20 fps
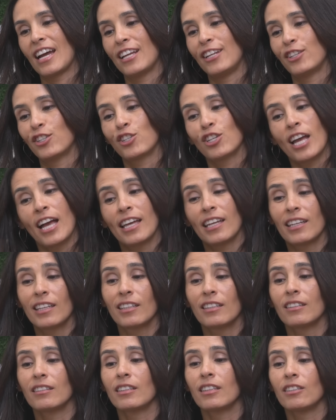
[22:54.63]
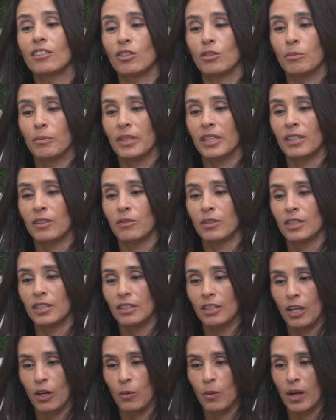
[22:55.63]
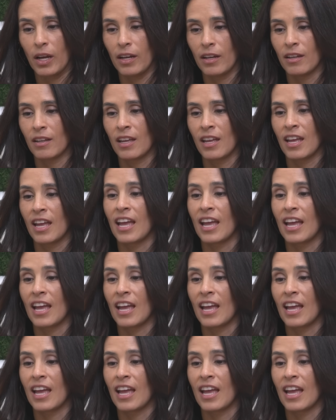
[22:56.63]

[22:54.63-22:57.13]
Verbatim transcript: I yeah. chatted a little bit with Noah,